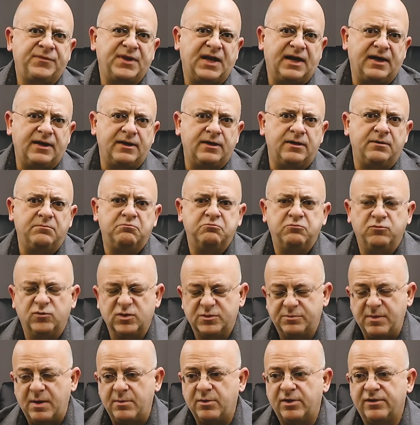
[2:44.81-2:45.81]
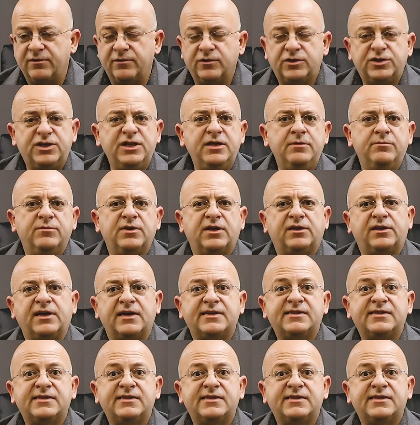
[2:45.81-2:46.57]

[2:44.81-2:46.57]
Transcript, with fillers: I was member of a team that